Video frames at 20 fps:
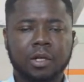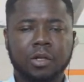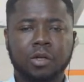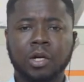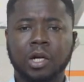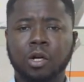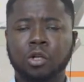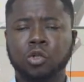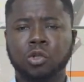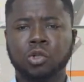You
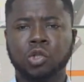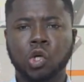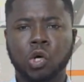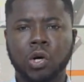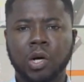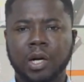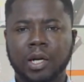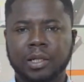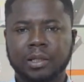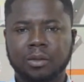can also
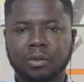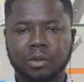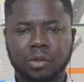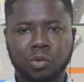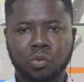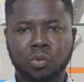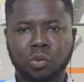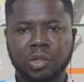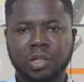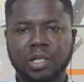join us on our
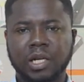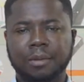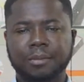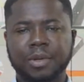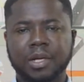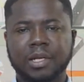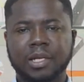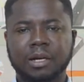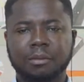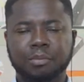social
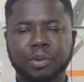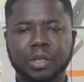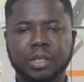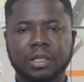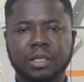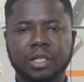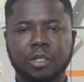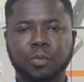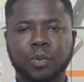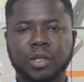media
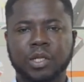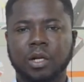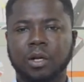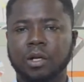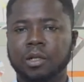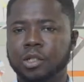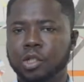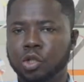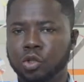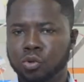pages, especially
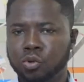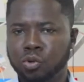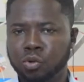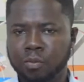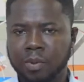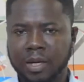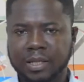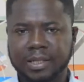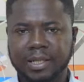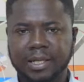on
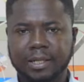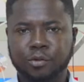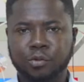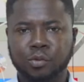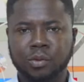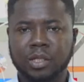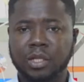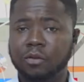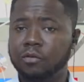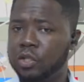YouTube at
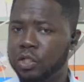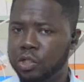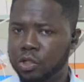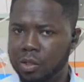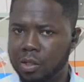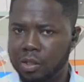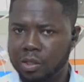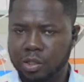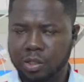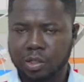Little TV
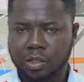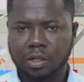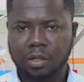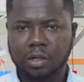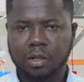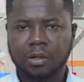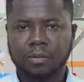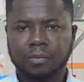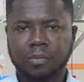GH,